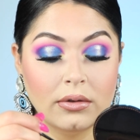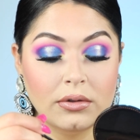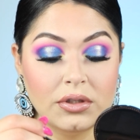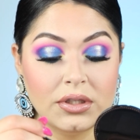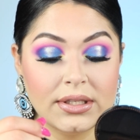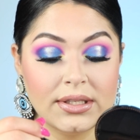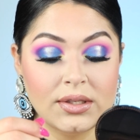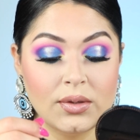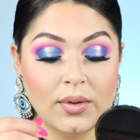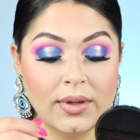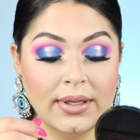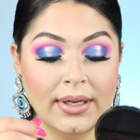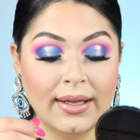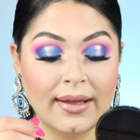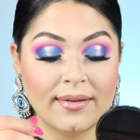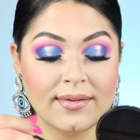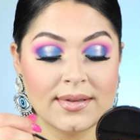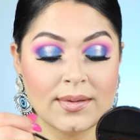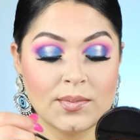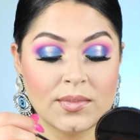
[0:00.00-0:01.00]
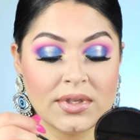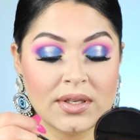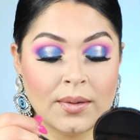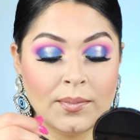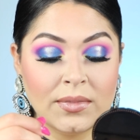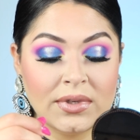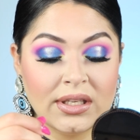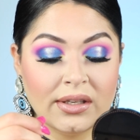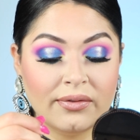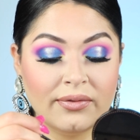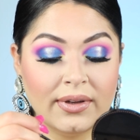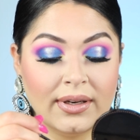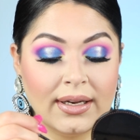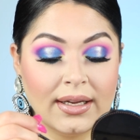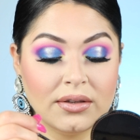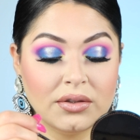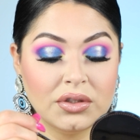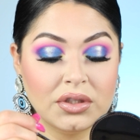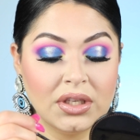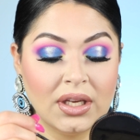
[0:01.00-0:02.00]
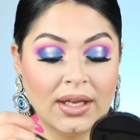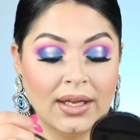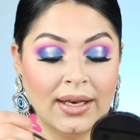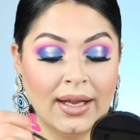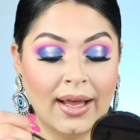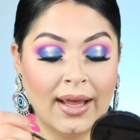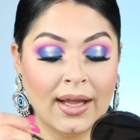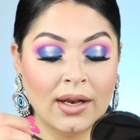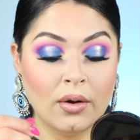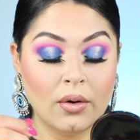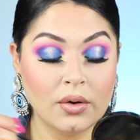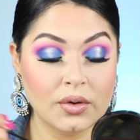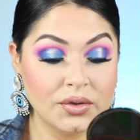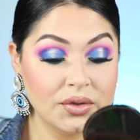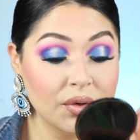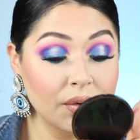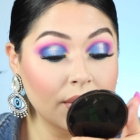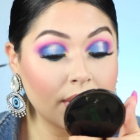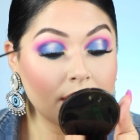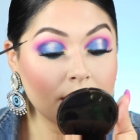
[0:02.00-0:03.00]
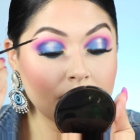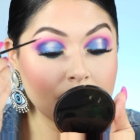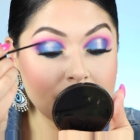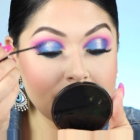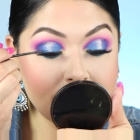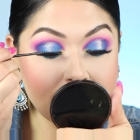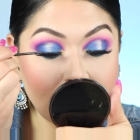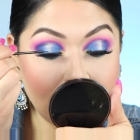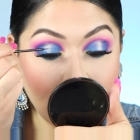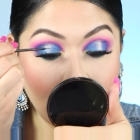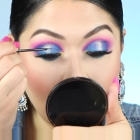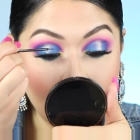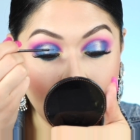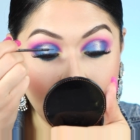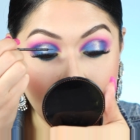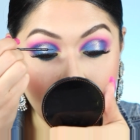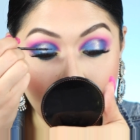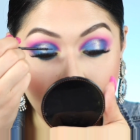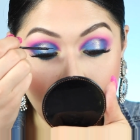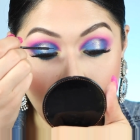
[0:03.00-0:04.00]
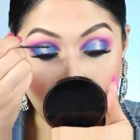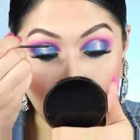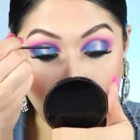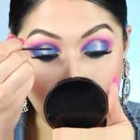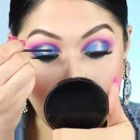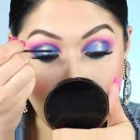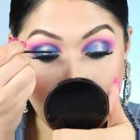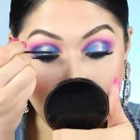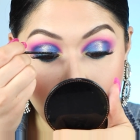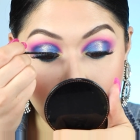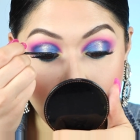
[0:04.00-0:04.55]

just so that it gives them some definition, and also you don't see any of the white